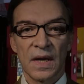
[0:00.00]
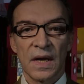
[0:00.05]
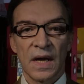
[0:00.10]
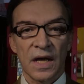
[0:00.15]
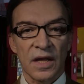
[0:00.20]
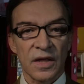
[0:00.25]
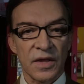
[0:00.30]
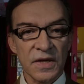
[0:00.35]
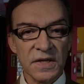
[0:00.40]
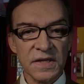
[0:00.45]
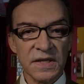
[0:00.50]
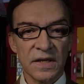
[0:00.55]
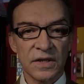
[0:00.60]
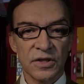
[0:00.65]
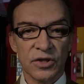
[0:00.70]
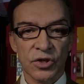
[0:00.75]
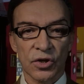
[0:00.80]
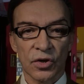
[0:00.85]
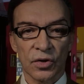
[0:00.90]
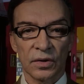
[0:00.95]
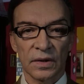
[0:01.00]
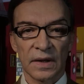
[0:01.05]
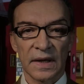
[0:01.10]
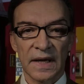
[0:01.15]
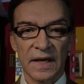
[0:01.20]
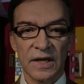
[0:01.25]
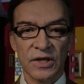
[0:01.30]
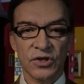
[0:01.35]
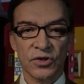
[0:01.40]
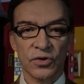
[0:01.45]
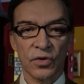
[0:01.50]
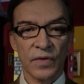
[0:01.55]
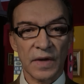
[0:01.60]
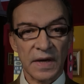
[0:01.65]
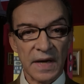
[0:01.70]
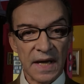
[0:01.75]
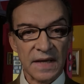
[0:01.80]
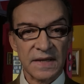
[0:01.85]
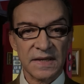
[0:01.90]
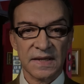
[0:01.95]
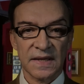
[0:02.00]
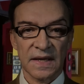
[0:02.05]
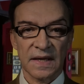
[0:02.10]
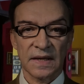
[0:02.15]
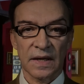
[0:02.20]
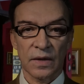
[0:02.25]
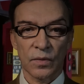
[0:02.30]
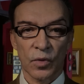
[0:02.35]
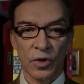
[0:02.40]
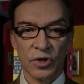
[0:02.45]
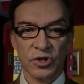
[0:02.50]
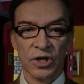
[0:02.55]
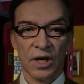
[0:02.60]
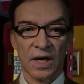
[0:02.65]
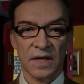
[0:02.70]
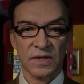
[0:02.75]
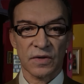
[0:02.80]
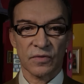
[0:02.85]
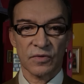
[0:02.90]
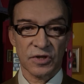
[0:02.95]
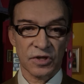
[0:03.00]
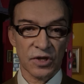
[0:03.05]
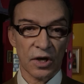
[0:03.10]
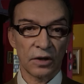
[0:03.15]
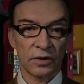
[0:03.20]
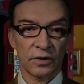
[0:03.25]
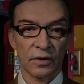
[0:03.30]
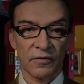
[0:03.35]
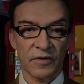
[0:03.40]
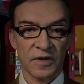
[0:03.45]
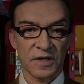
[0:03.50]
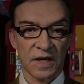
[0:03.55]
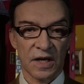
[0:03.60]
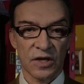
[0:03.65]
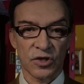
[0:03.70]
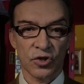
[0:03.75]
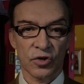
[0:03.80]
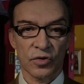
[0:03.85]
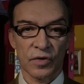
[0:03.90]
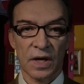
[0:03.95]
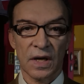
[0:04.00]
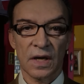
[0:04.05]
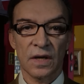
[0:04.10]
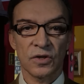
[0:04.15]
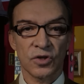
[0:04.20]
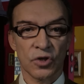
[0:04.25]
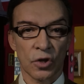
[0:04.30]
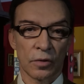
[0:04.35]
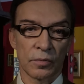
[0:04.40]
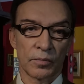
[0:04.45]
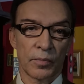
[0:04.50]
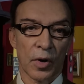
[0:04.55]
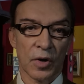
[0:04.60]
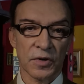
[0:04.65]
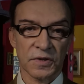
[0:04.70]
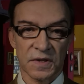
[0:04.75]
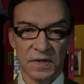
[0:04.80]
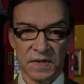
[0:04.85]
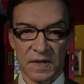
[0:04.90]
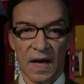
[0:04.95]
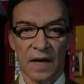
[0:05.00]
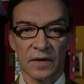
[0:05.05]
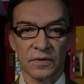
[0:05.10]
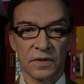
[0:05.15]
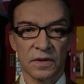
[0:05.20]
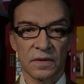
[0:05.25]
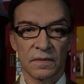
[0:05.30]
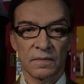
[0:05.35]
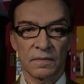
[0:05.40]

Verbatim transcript: This in turn leads to the next scene, in which, as a result of his injury, John passes out.